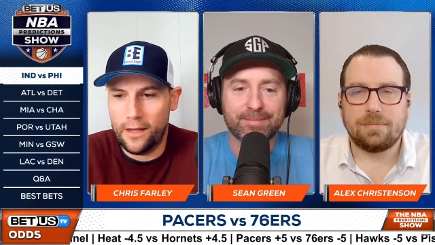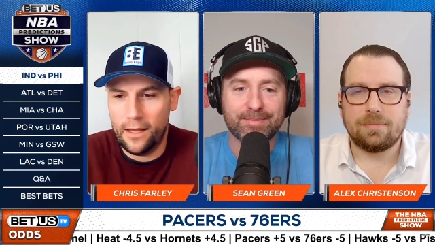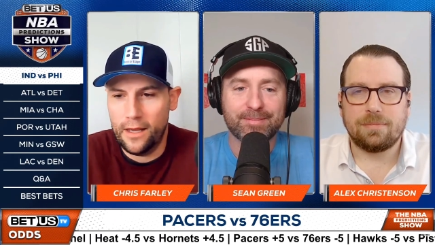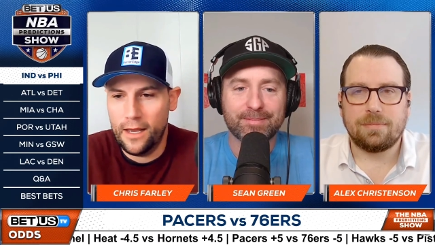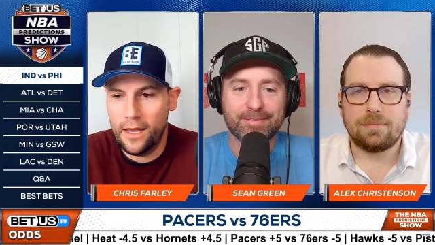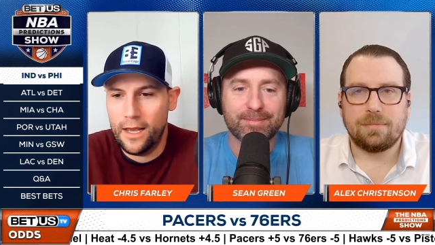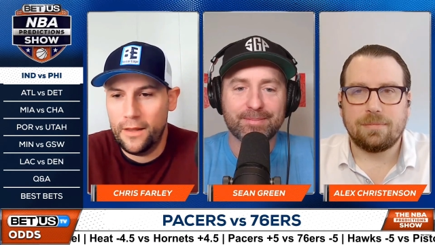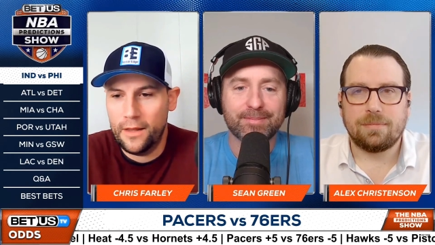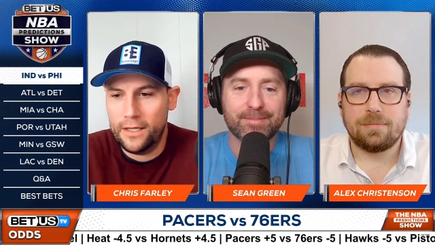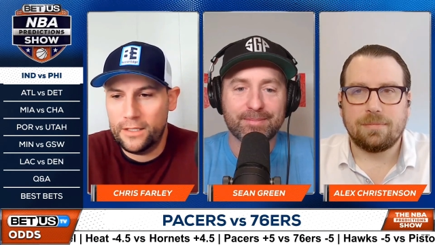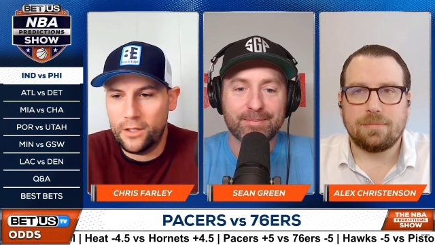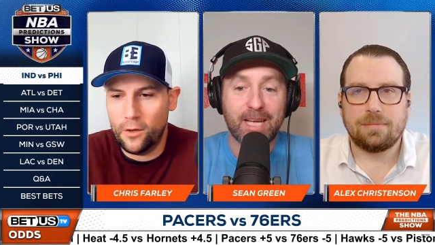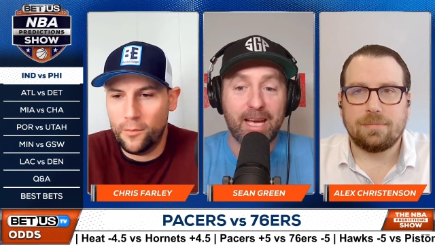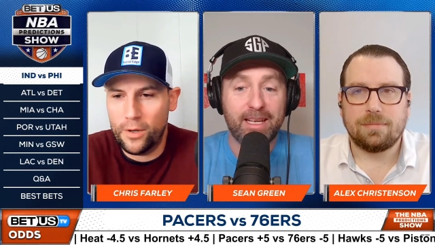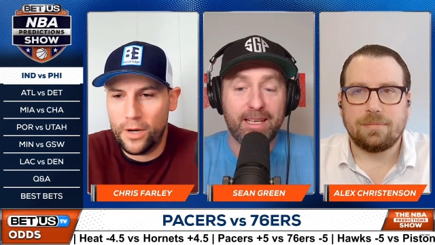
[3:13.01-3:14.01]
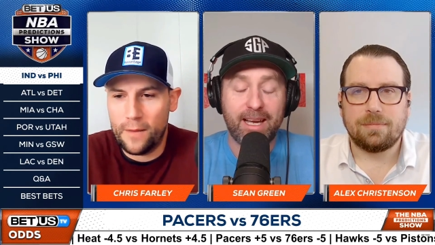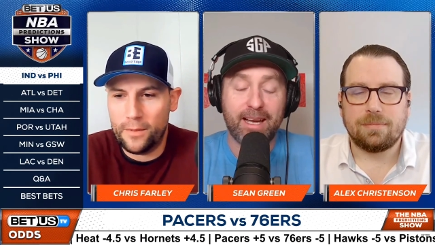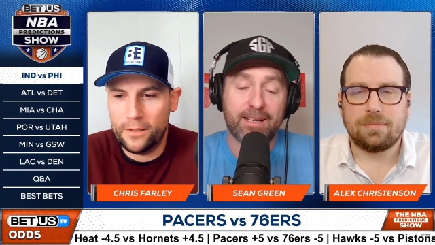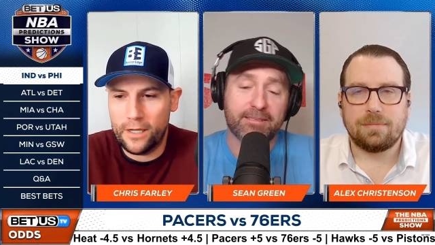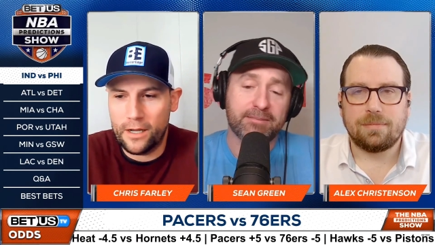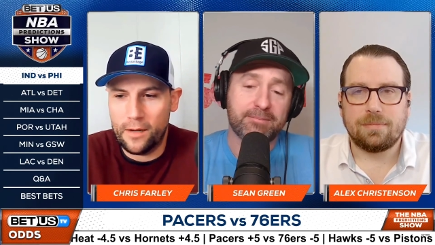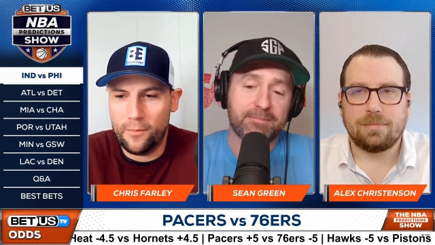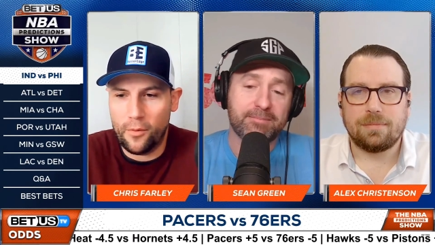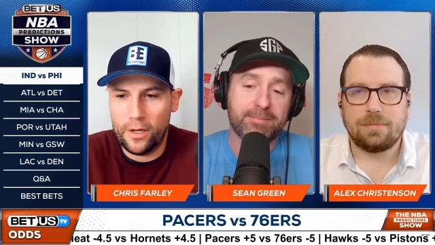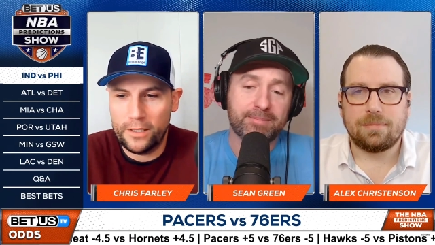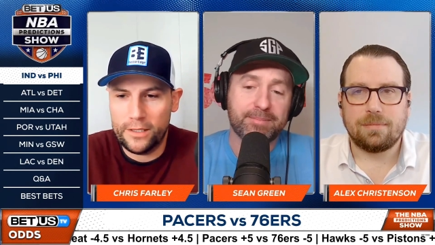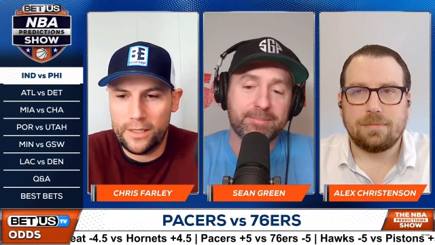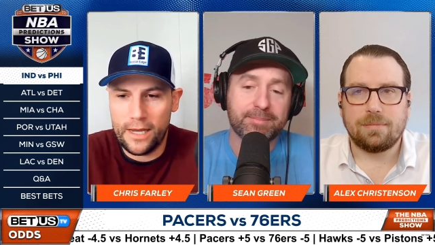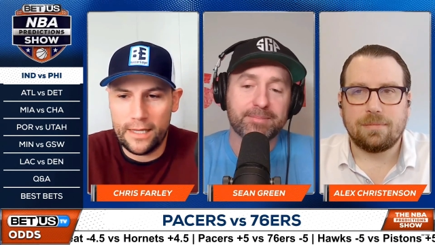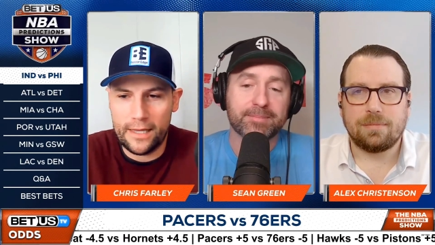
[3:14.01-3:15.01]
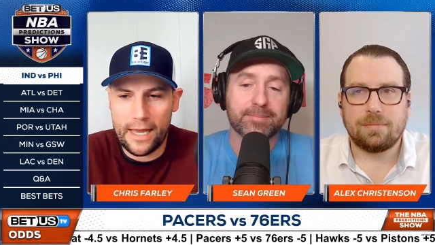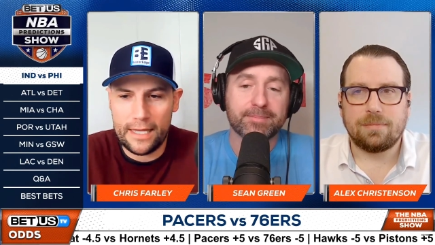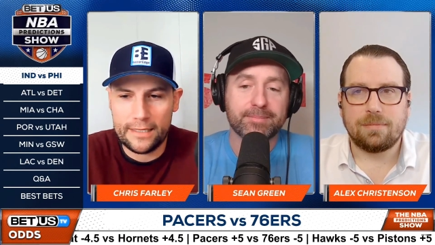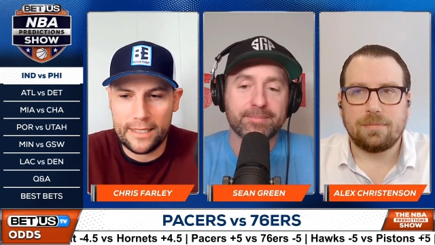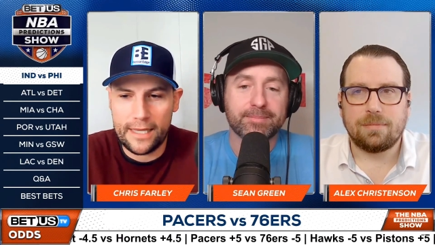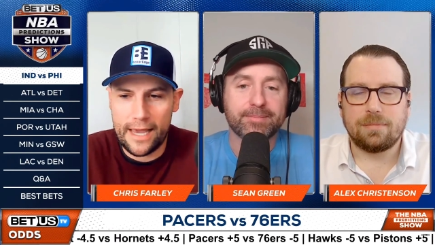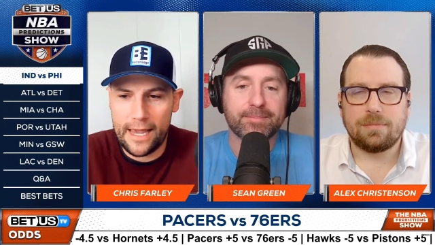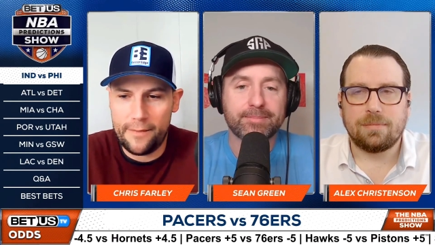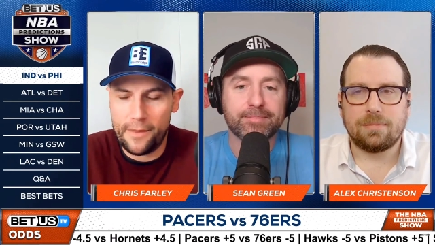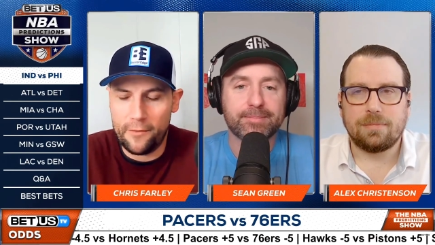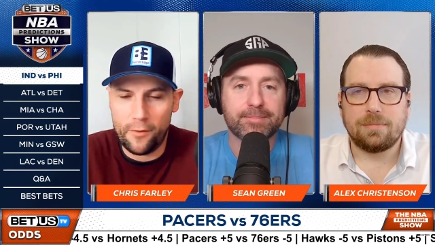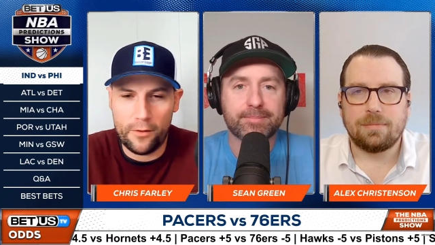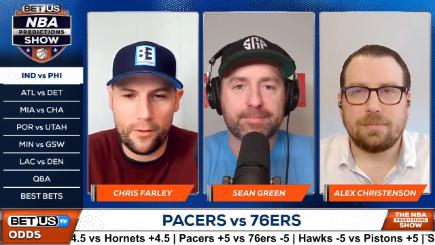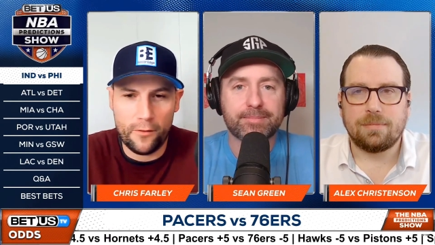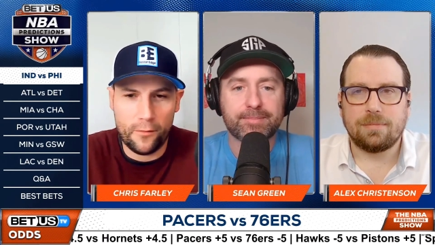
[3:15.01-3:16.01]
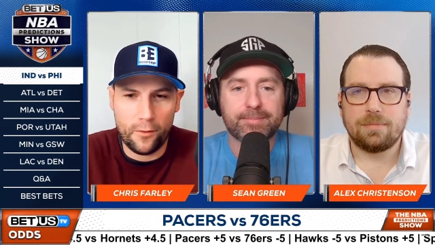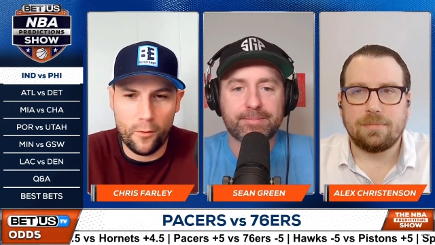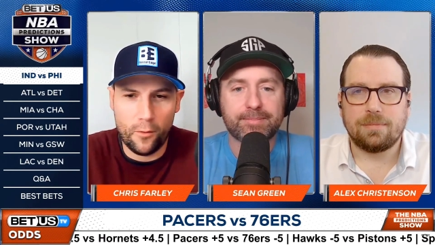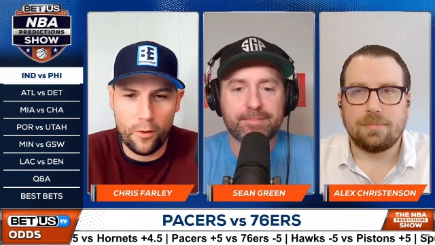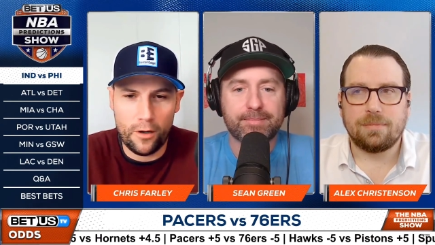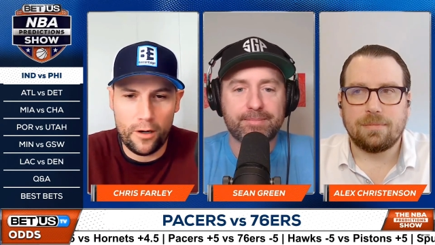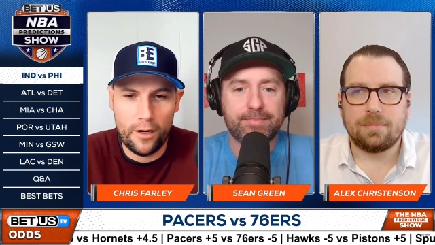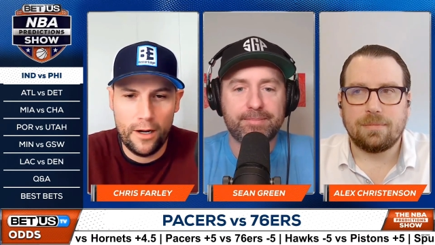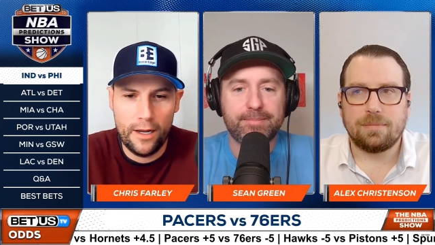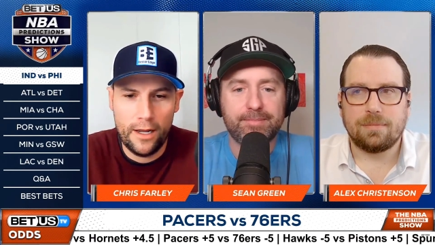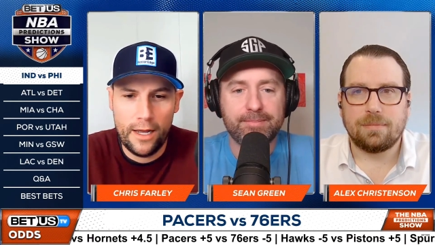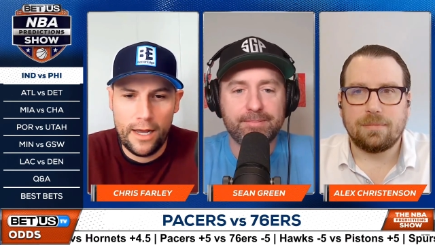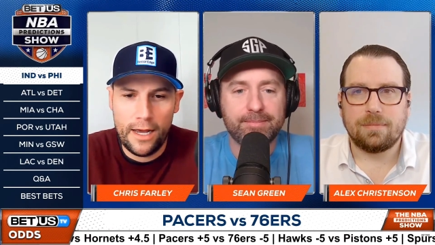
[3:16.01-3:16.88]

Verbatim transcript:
Speaker 1: They they still put up a ton of points in that last game. They run the floor,